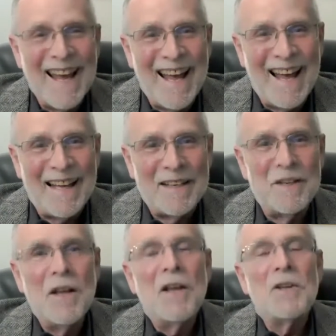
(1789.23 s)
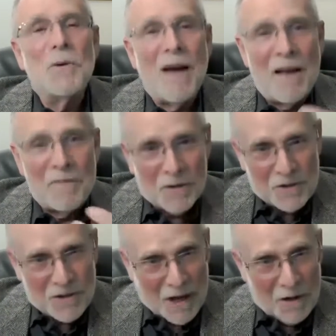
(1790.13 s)
And you have your
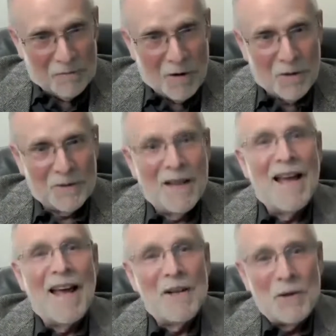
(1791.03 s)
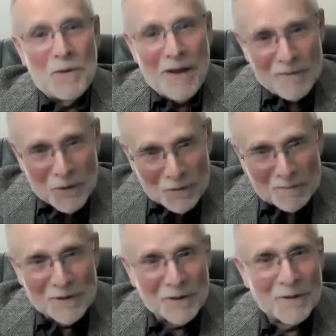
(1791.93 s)
cell phone, and you have
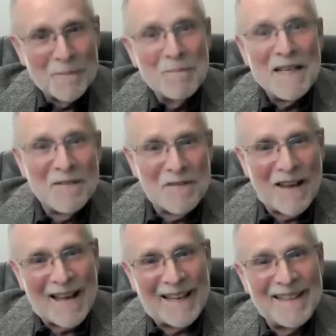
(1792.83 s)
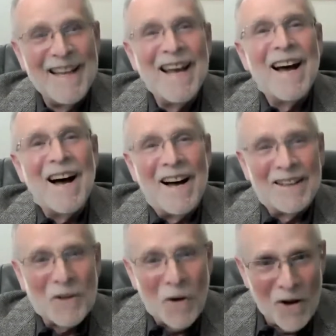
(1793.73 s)
your minivan
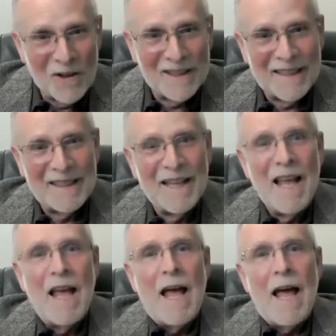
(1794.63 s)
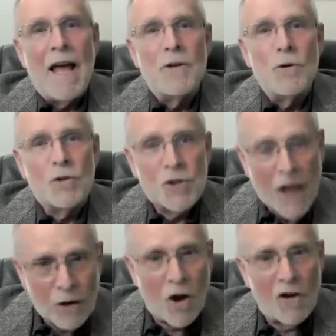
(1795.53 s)
call in, and you
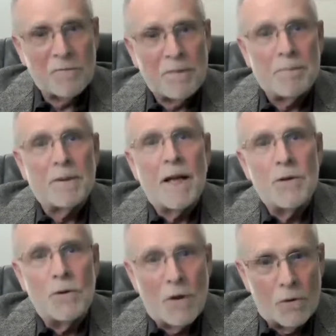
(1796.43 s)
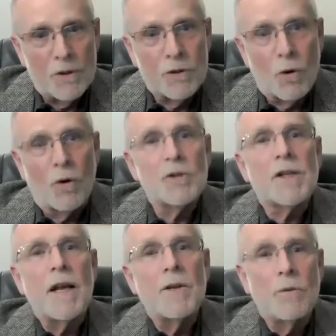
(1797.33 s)
check off people and you go to
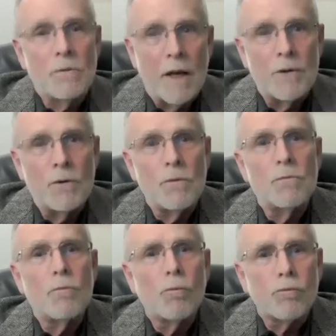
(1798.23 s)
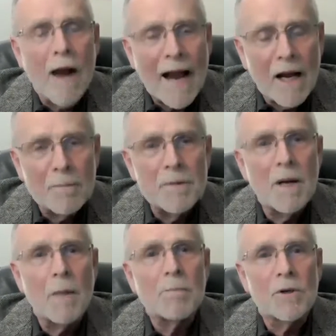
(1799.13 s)
doors and you rack up
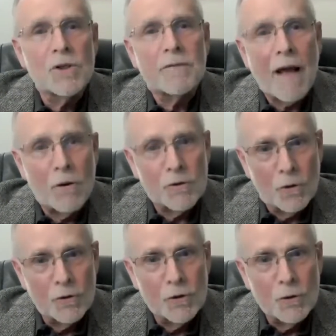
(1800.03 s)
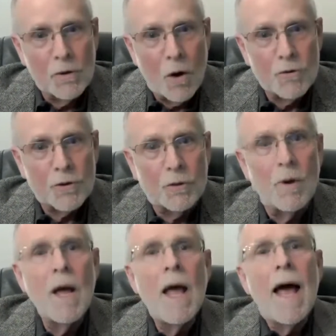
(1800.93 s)
numbers of households you go
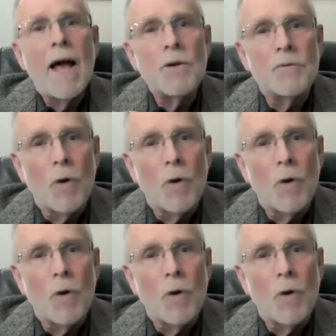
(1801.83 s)
to, and you've